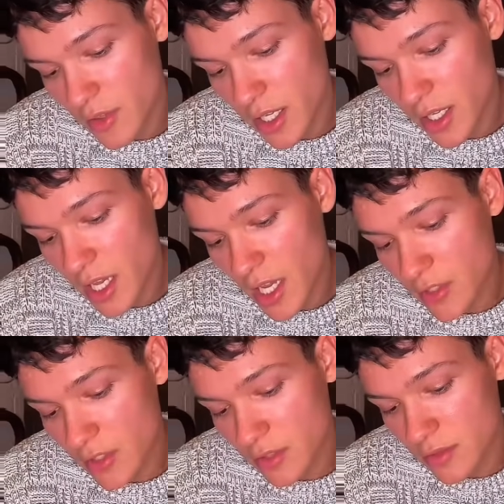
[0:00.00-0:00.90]
I feel
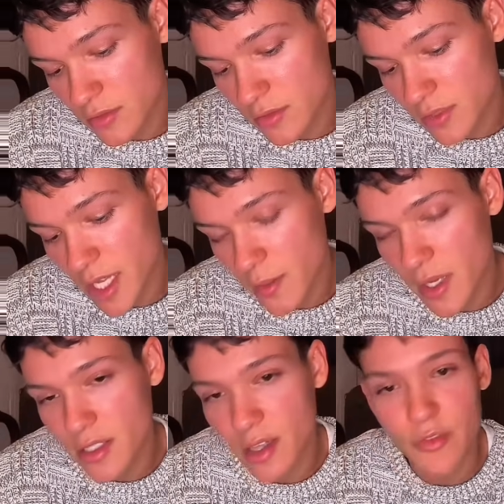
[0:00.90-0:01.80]
like I could
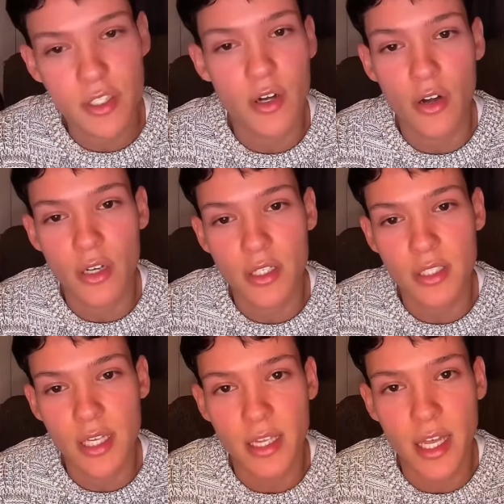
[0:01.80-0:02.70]
name myself as an
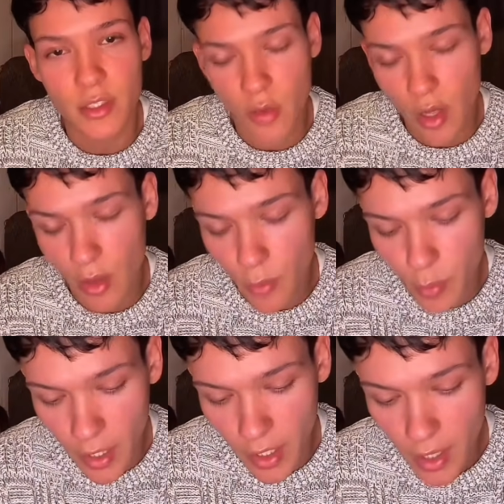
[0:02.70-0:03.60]
artist like that as well.